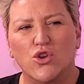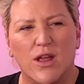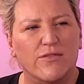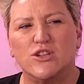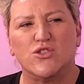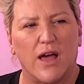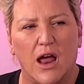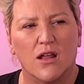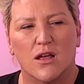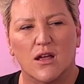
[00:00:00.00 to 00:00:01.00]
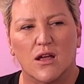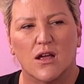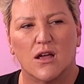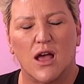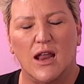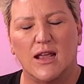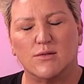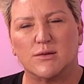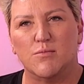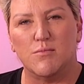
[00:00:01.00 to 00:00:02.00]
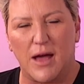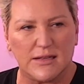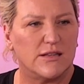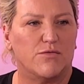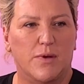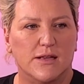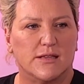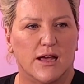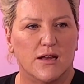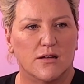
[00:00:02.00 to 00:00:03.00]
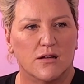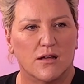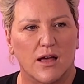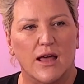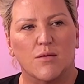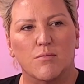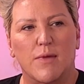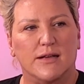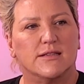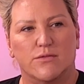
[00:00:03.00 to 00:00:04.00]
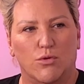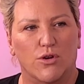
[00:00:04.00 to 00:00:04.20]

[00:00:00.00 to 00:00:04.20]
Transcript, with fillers: you never do that. Yes. And he was a massive pisshead and a massive